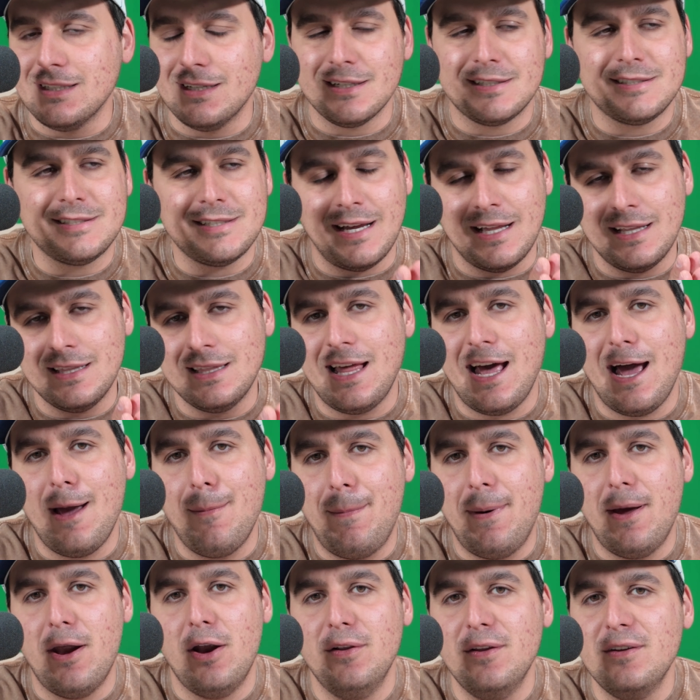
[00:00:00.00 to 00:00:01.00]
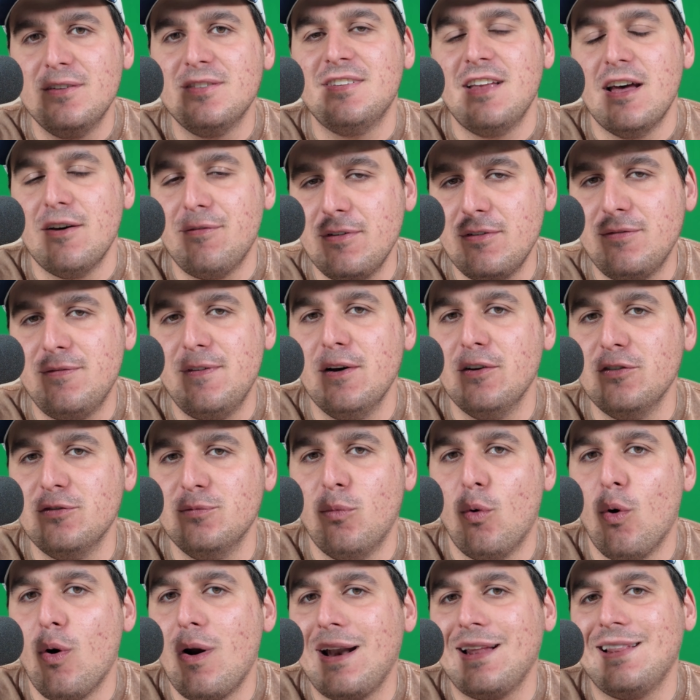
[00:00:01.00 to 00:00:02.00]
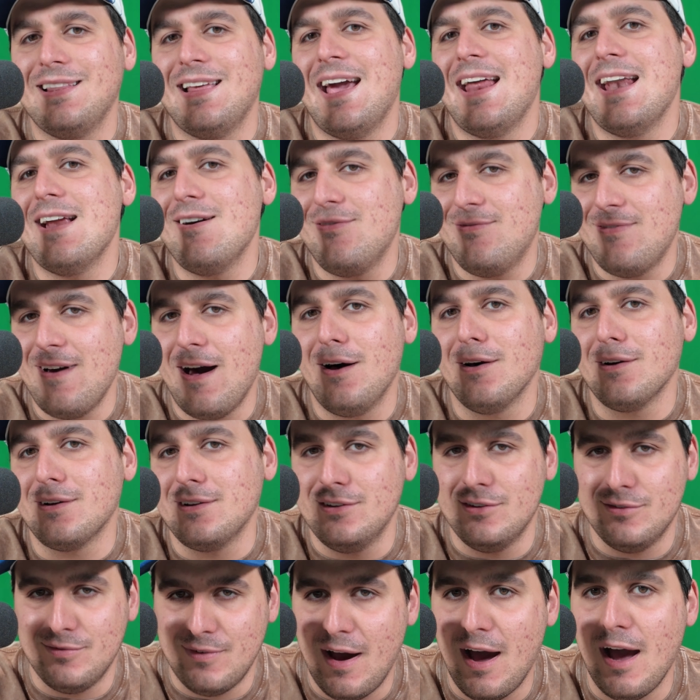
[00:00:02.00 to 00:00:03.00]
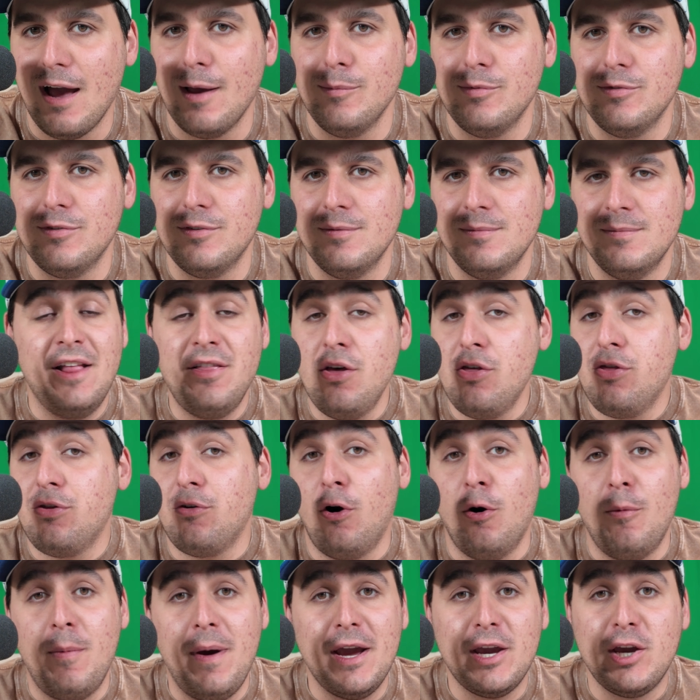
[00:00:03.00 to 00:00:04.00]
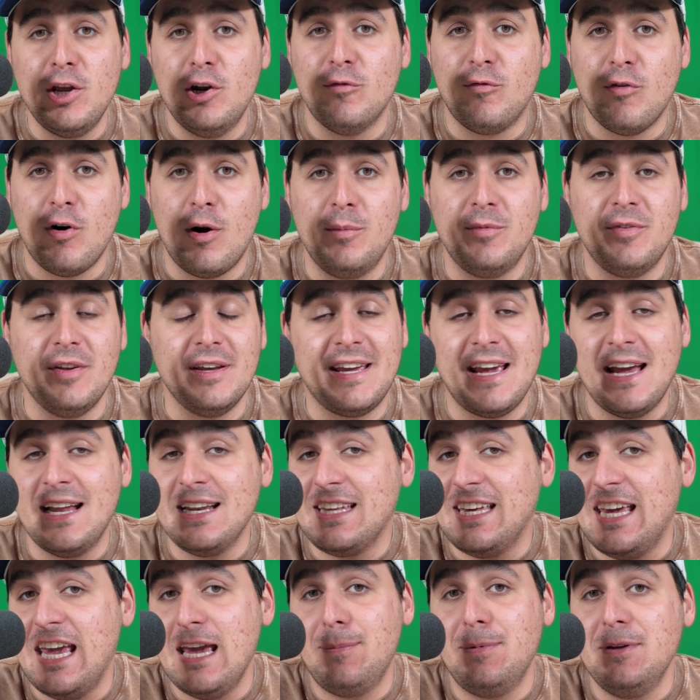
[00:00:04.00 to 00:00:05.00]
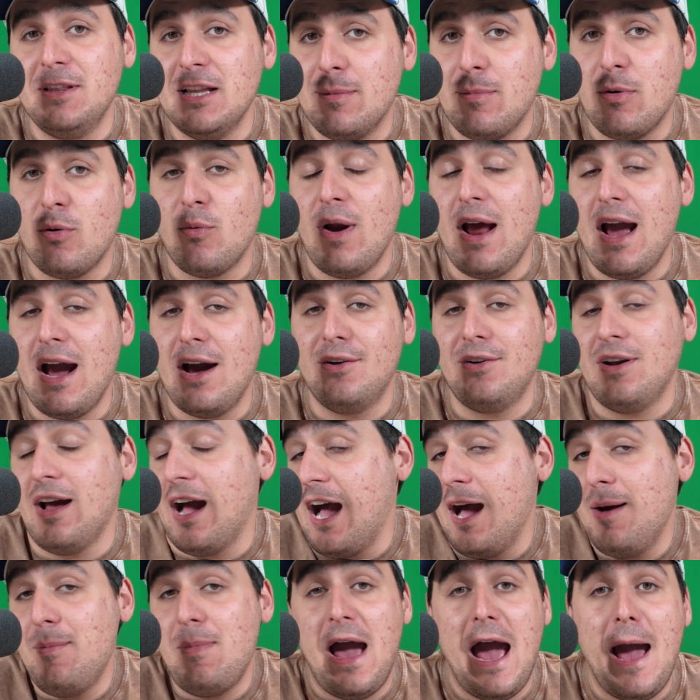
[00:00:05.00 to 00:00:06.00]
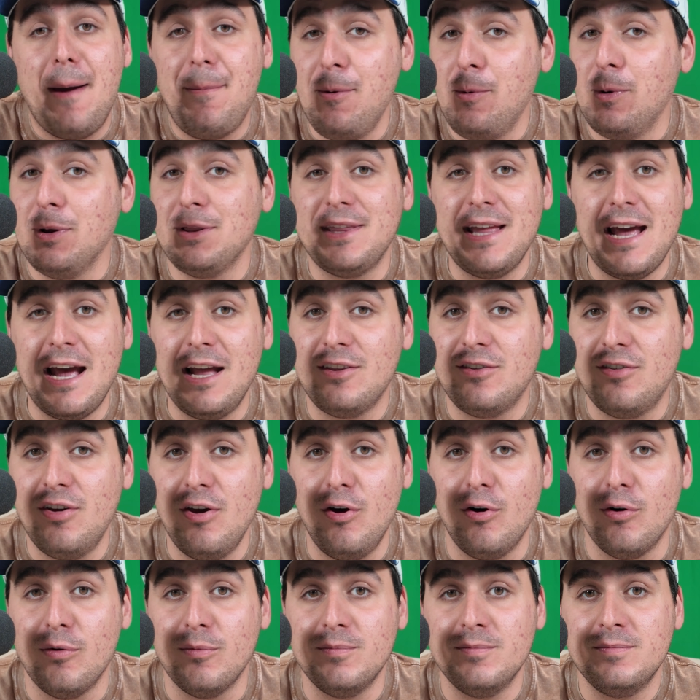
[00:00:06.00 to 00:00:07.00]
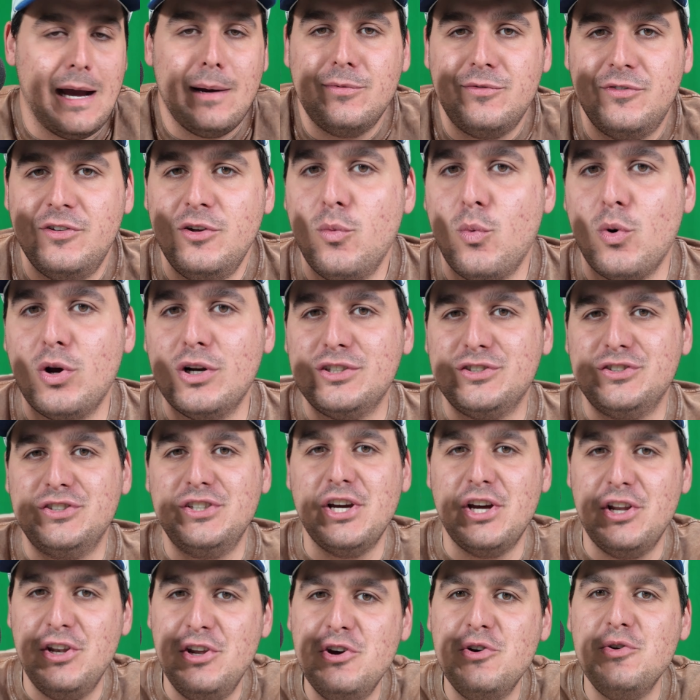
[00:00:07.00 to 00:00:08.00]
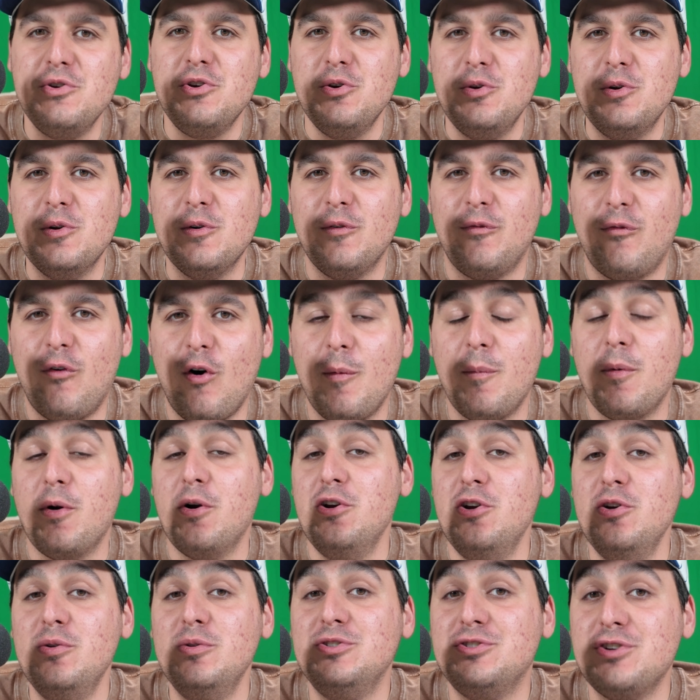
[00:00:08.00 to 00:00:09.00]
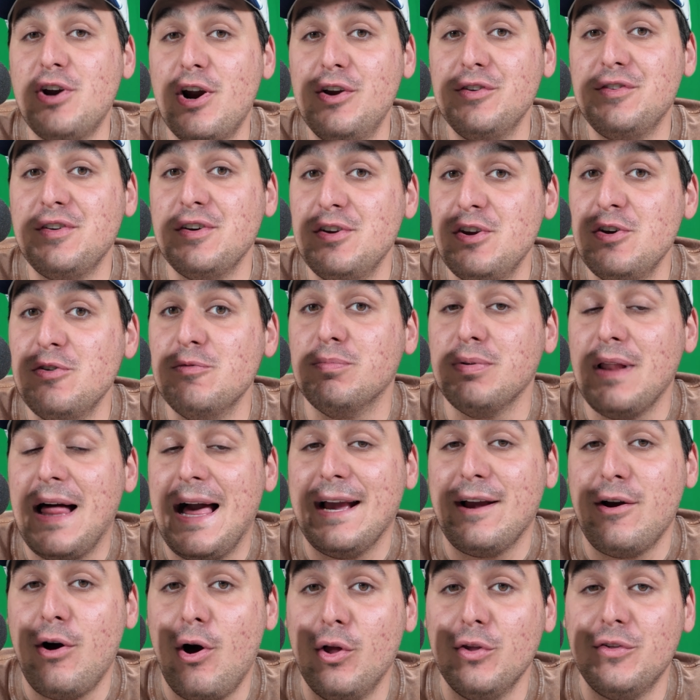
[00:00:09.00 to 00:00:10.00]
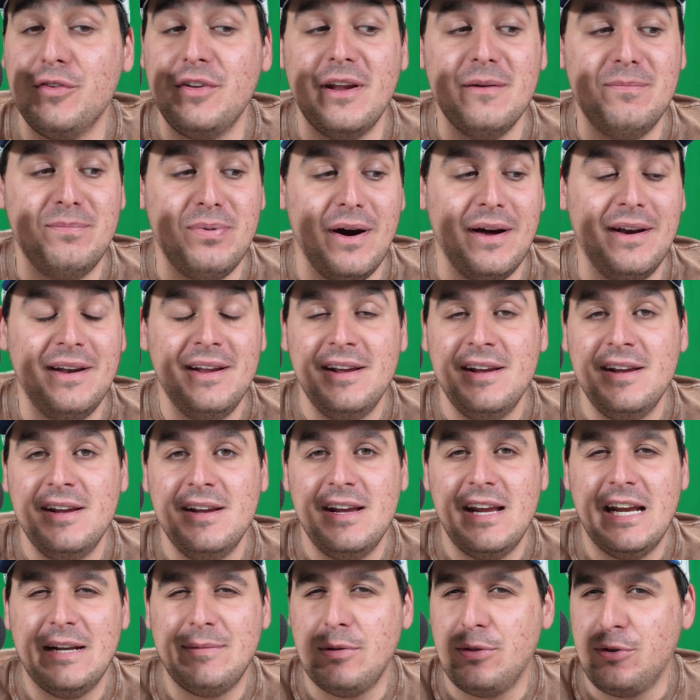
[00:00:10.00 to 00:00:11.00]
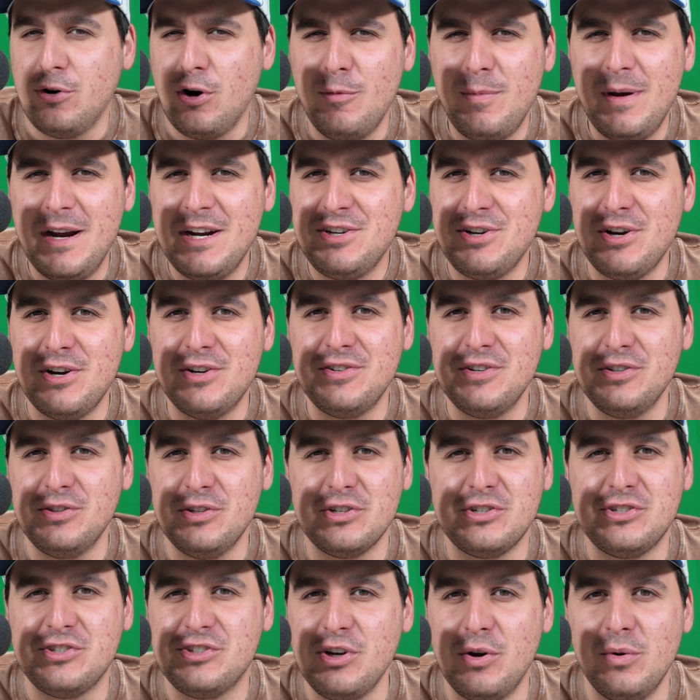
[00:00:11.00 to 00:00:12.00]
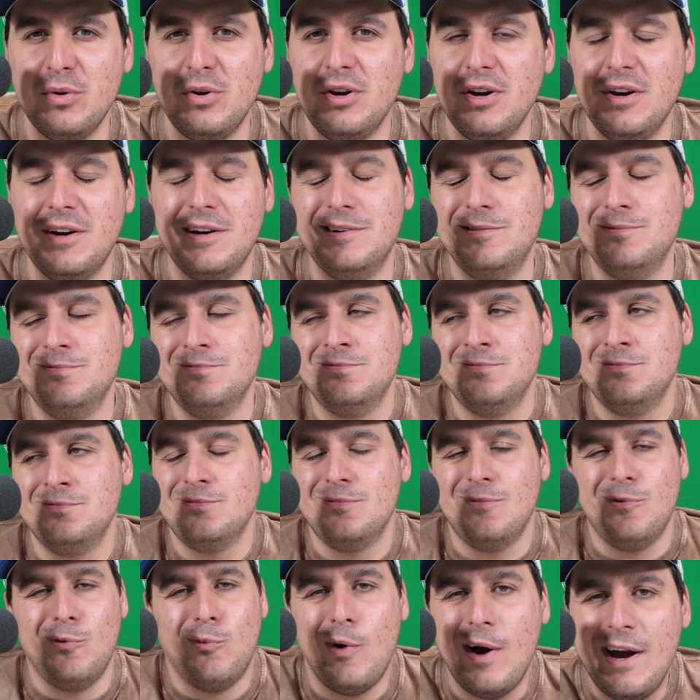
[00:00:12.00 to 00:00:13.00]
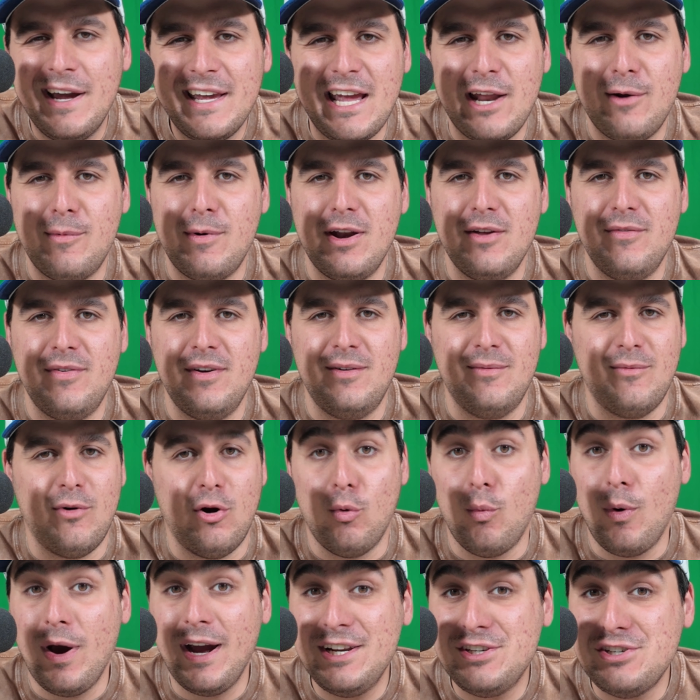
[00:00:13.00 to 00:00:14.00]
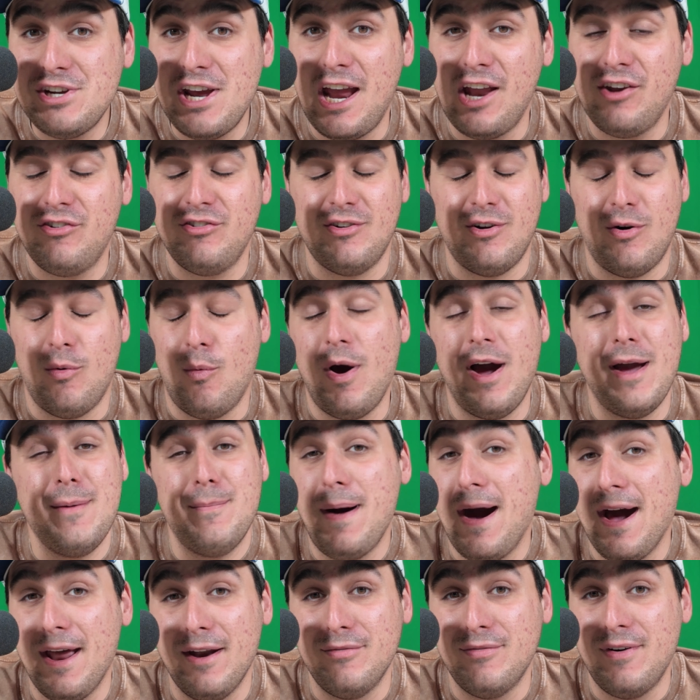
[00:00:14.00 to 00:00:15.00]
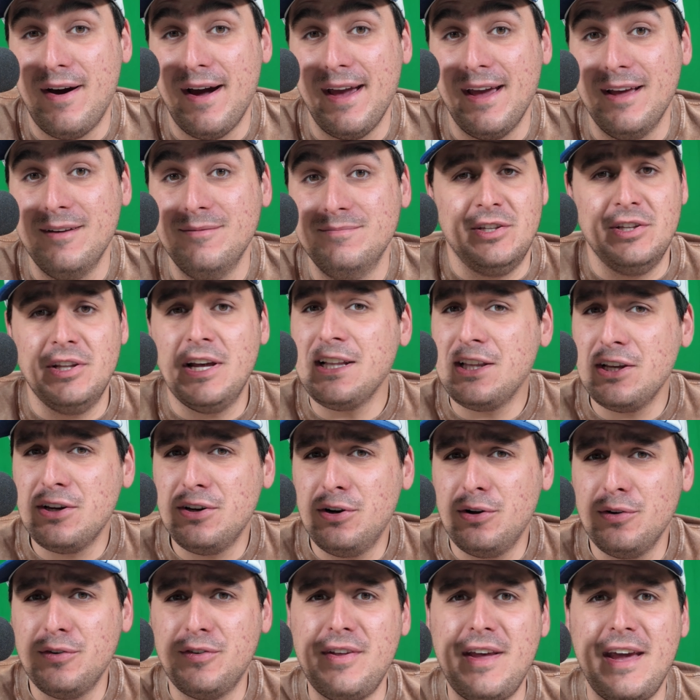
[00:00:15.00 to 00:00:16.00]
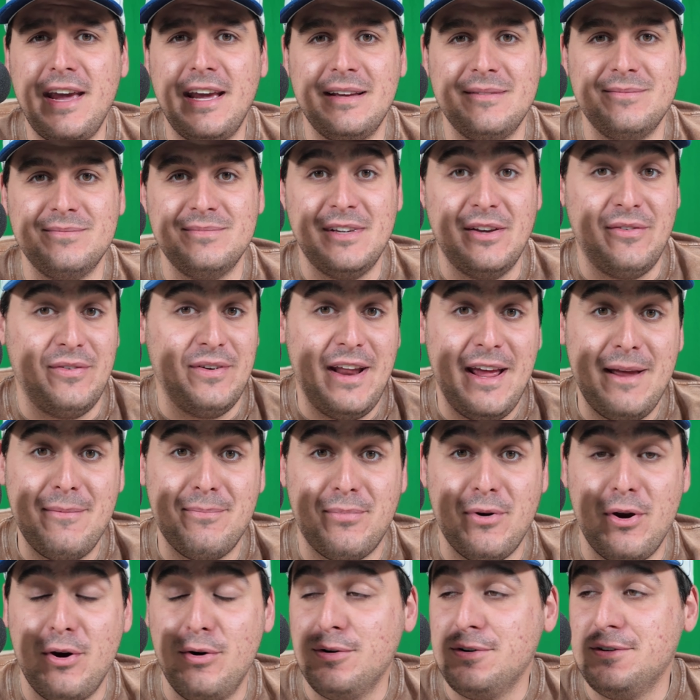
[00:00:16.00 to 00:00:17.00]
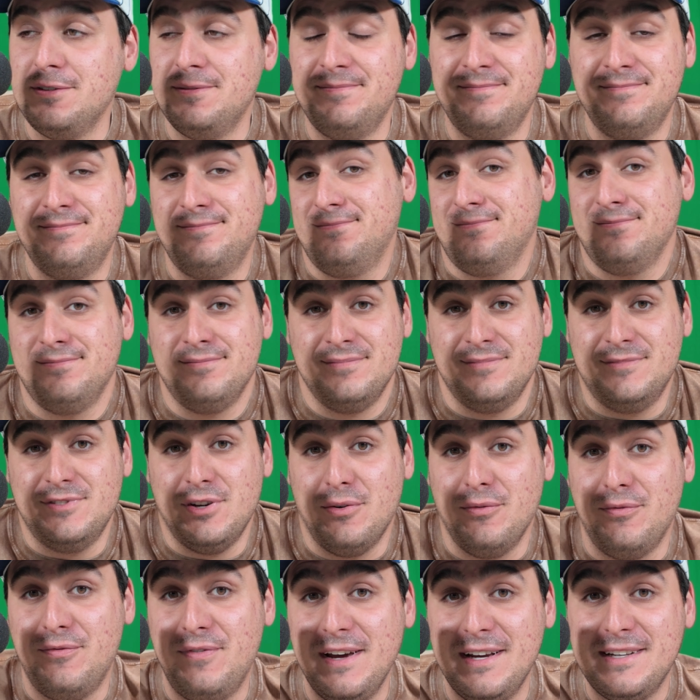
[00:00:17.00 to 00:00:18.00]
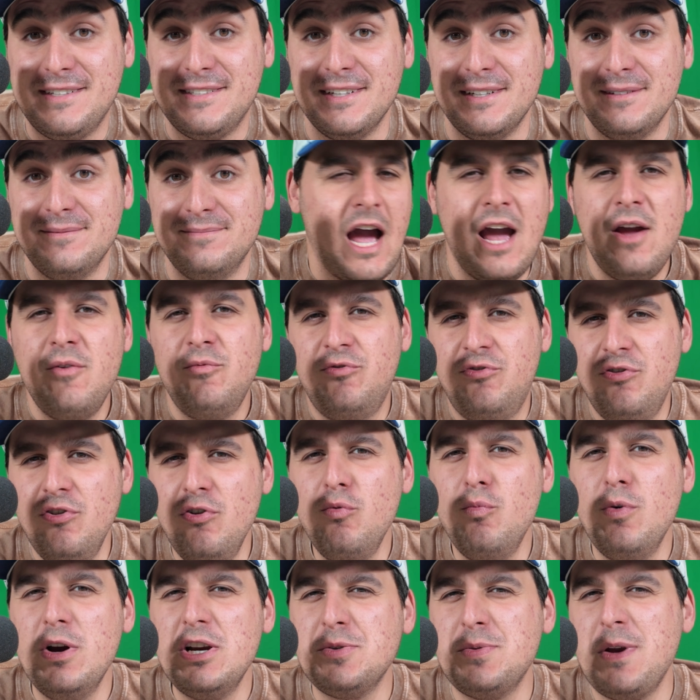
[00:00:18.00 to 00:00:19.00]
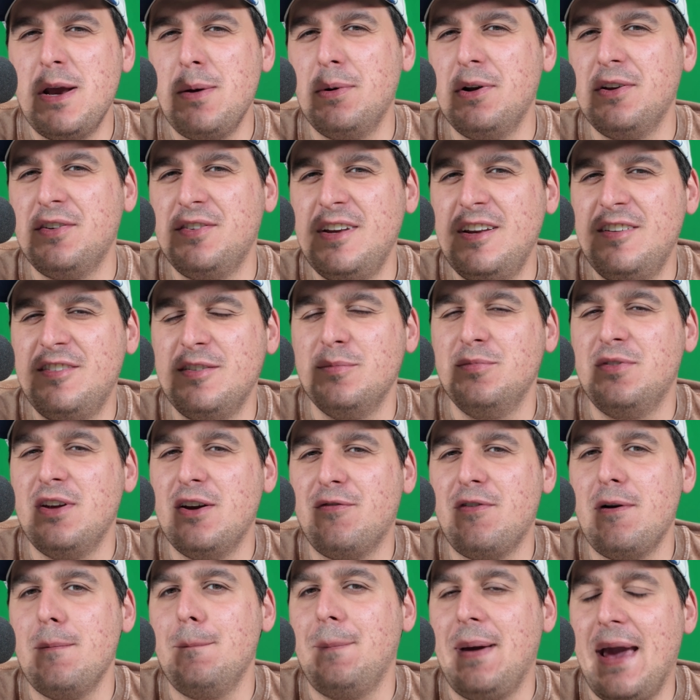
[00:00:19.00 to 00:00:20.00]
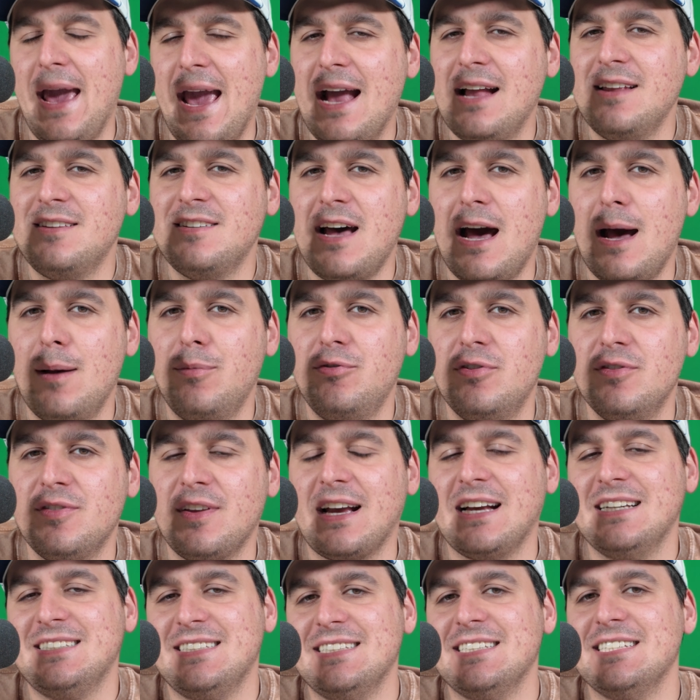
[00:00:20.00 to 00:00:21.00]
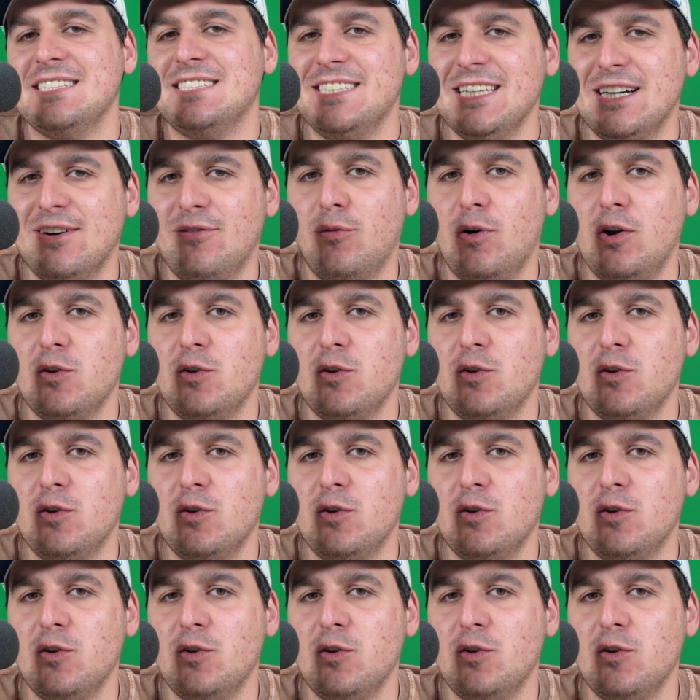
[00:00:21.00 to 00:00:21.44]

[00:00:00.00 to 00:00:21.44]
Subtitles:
looks a lot better, and this definitely feels more Atlanta Falcons vibes. And the throwback uniforms, again, keeping them around, I'm happy with that too. Obviously, you want to see a new uniform or a new jersey, a new black alternate, but if the throwback jersey looks so good, why get rid of it, or why change it, or why modify it? Like the good old saying, if it ain't broke, don't fix it. I do wish we were able to see some different pants options. Like I said, the silver